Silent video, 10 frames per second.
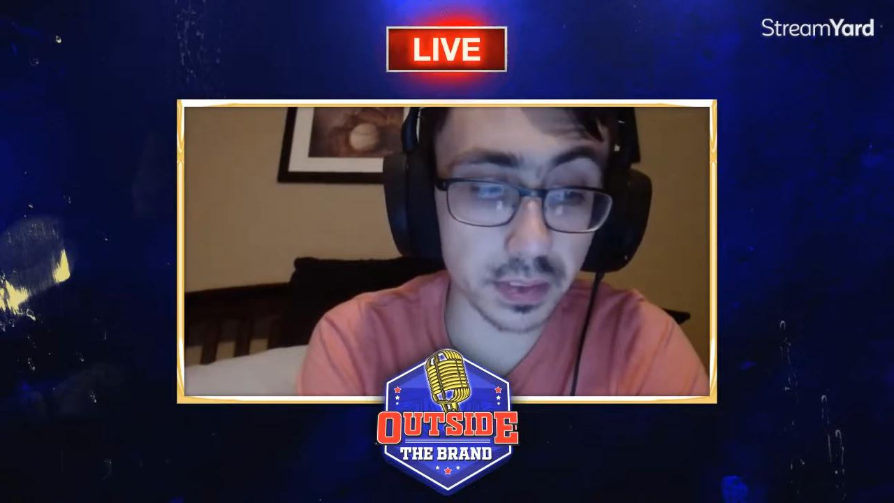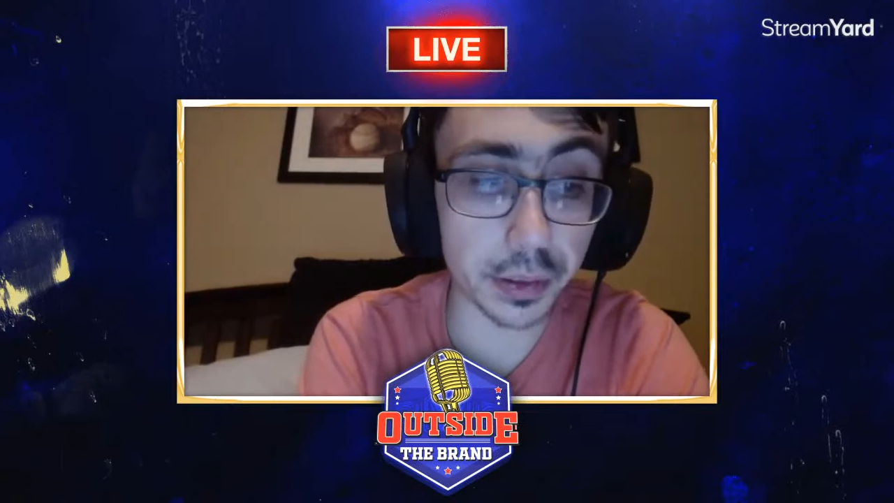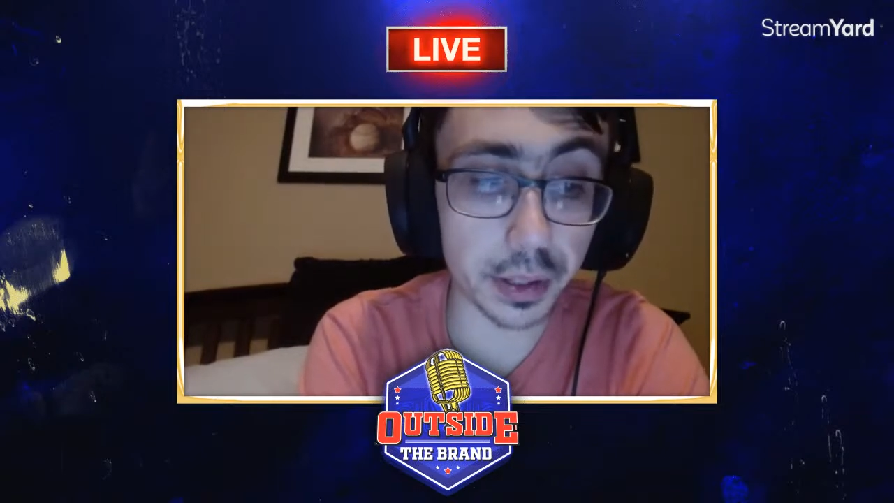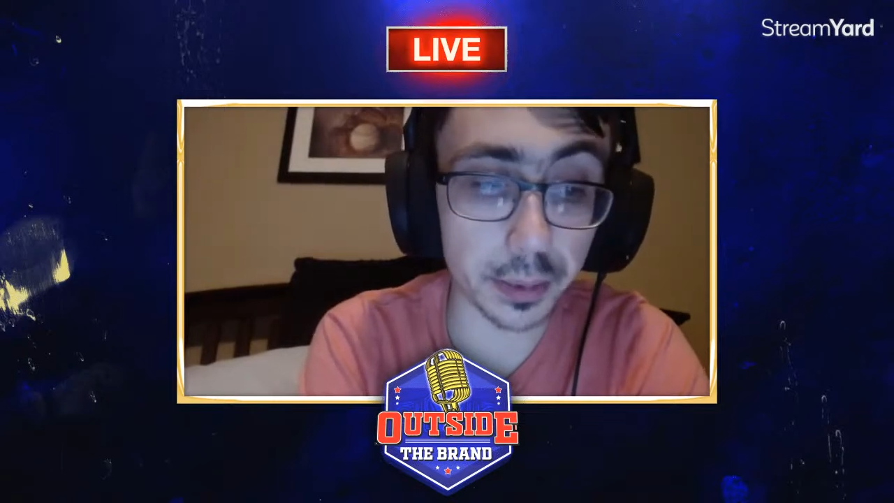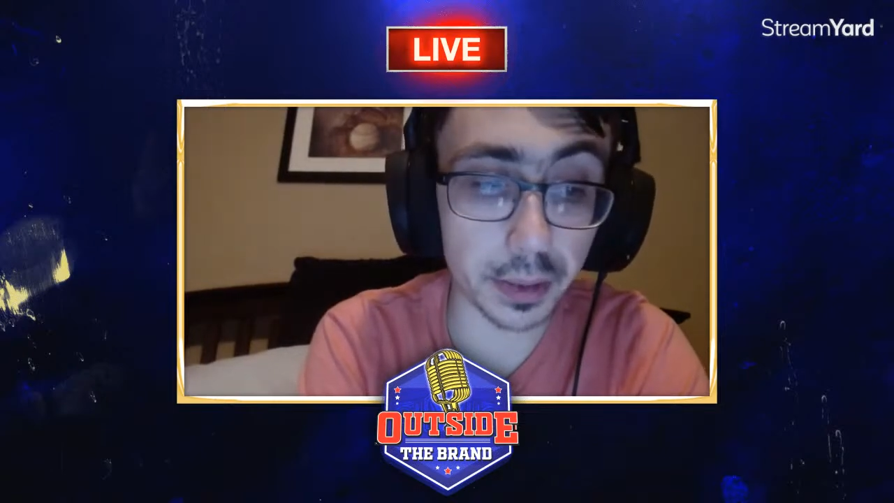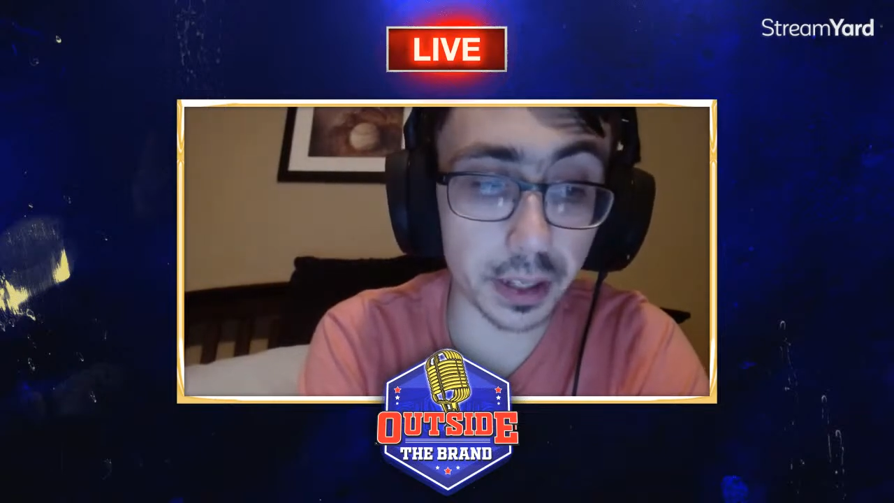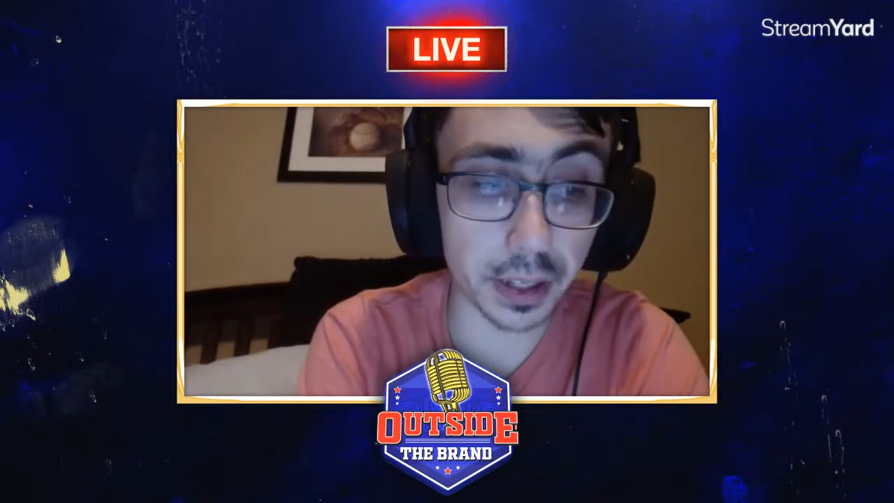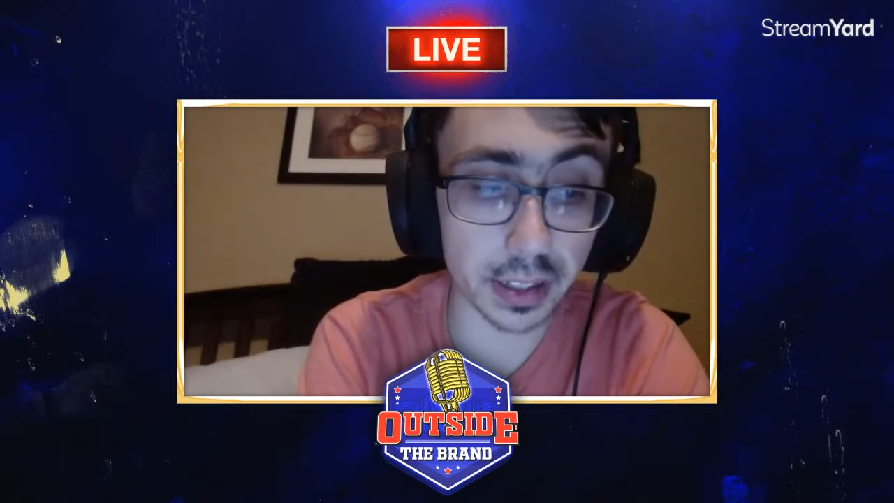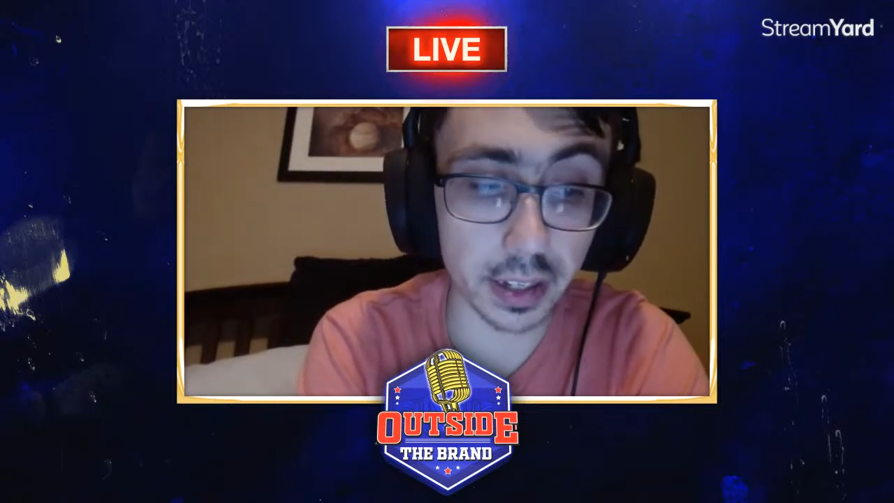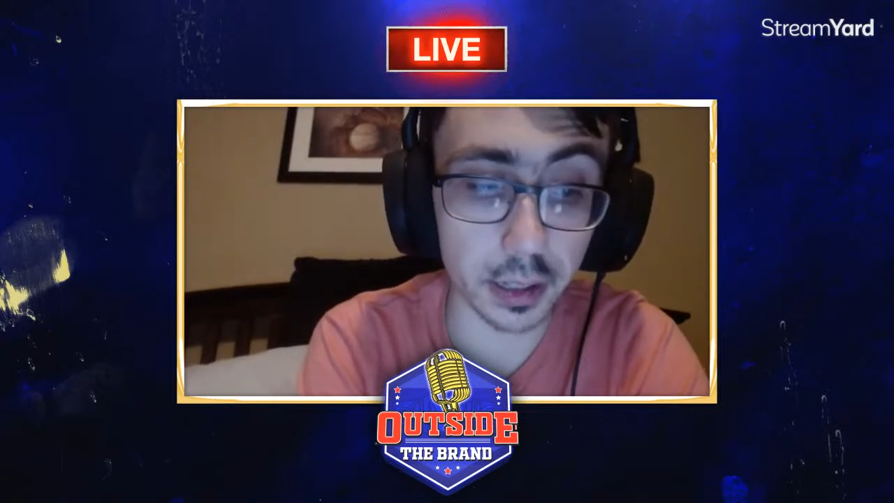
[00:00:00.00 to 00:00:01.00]
tear through
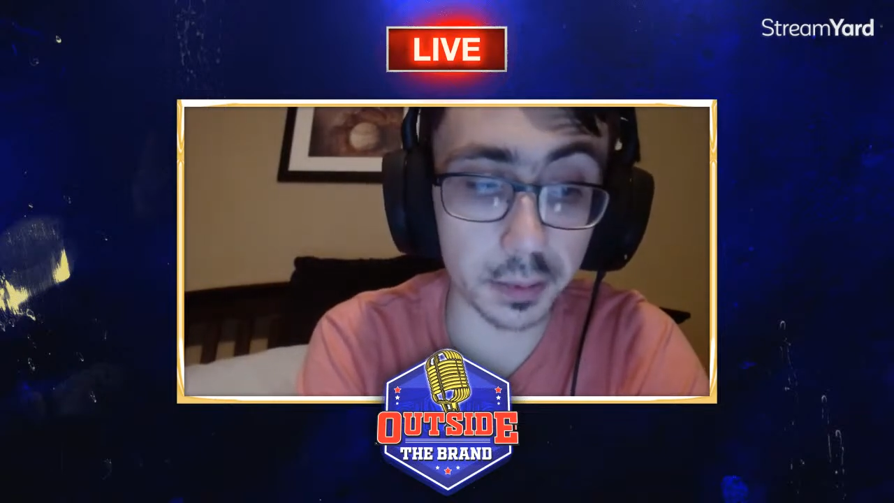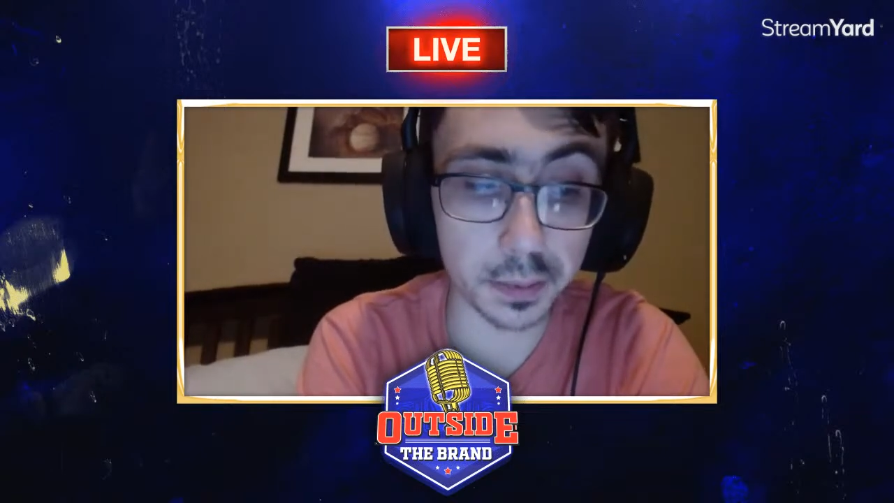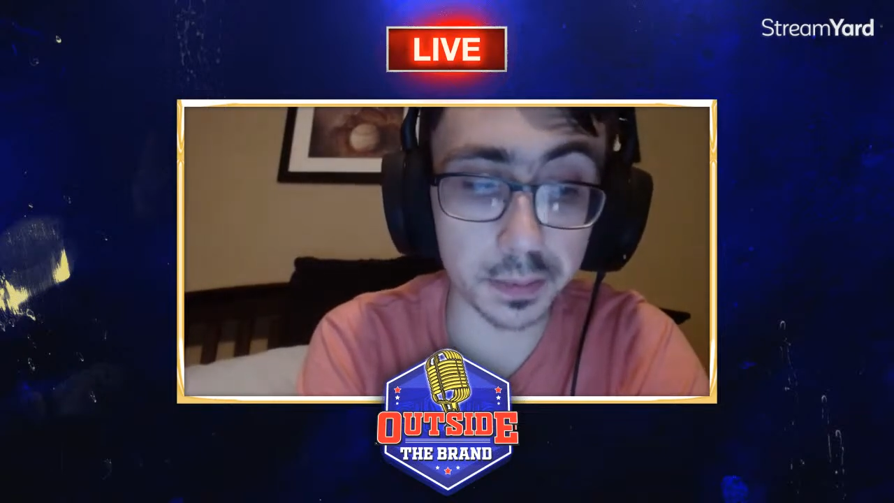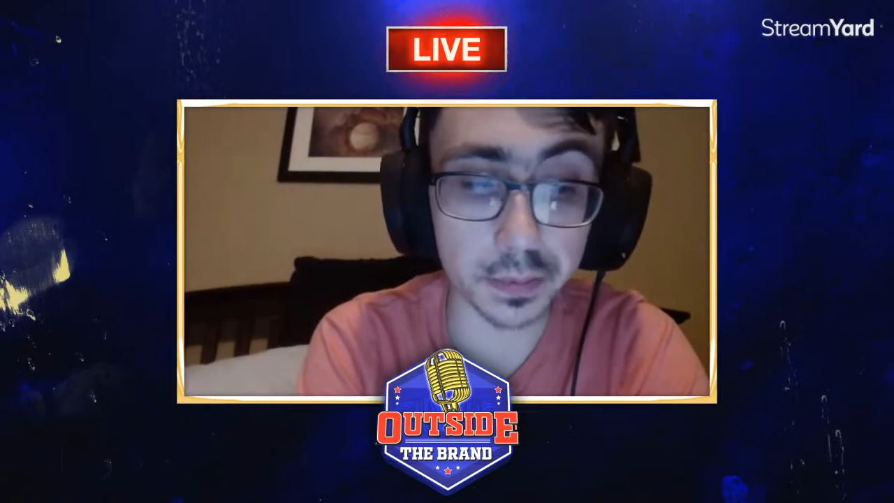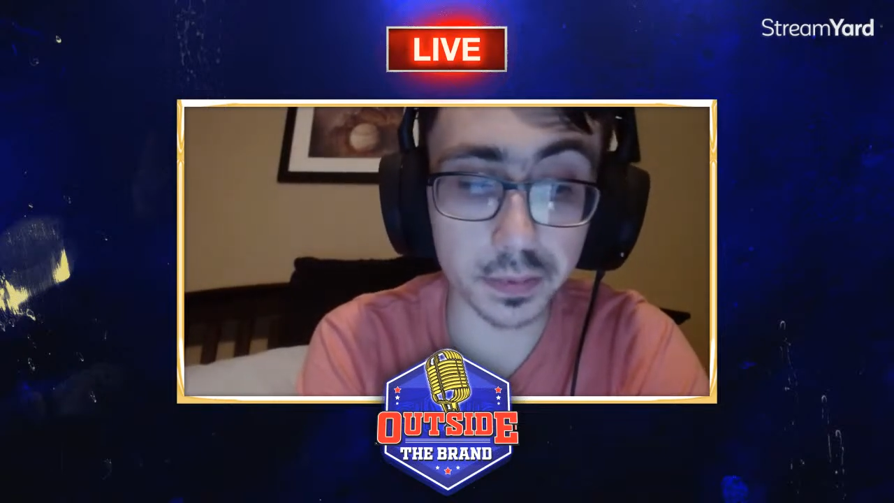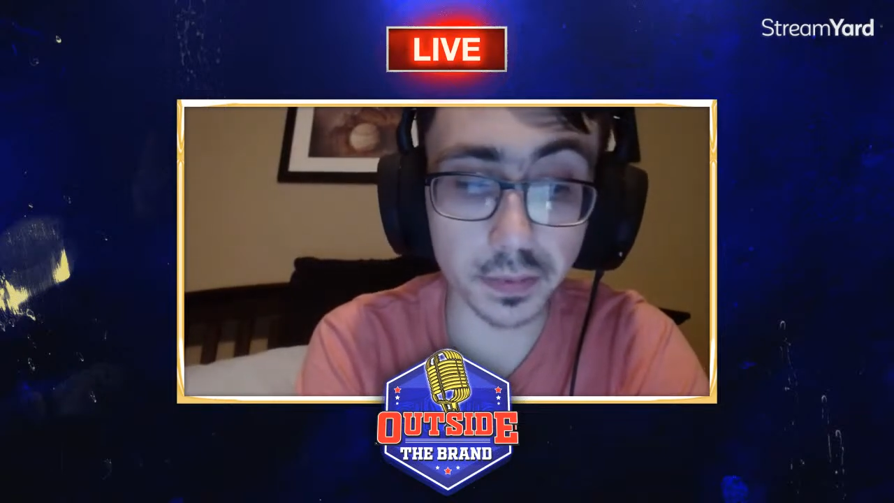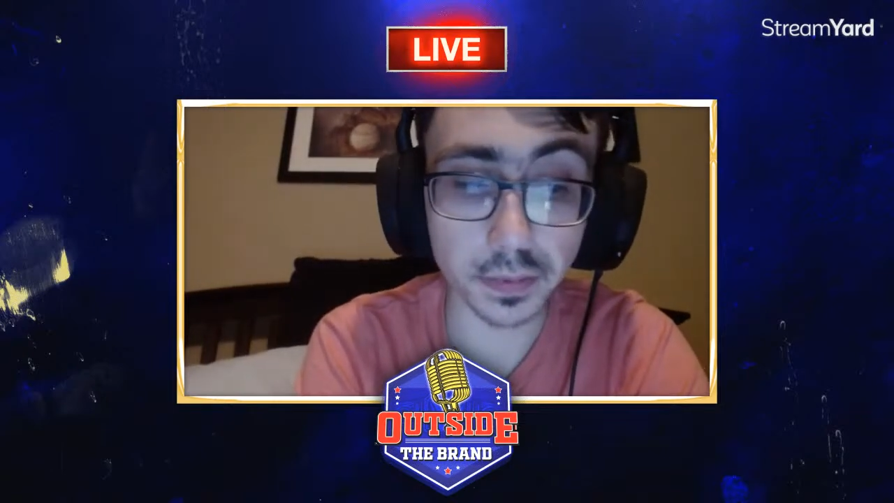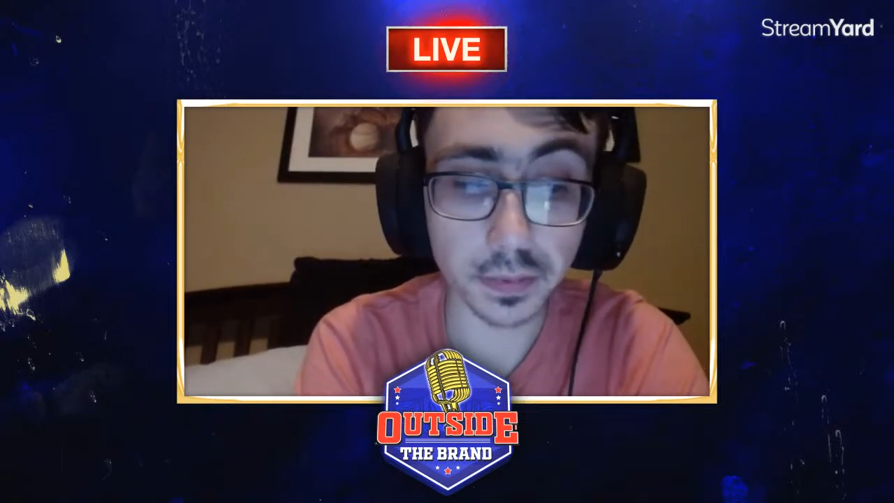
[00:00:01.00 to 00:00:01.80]
him next time.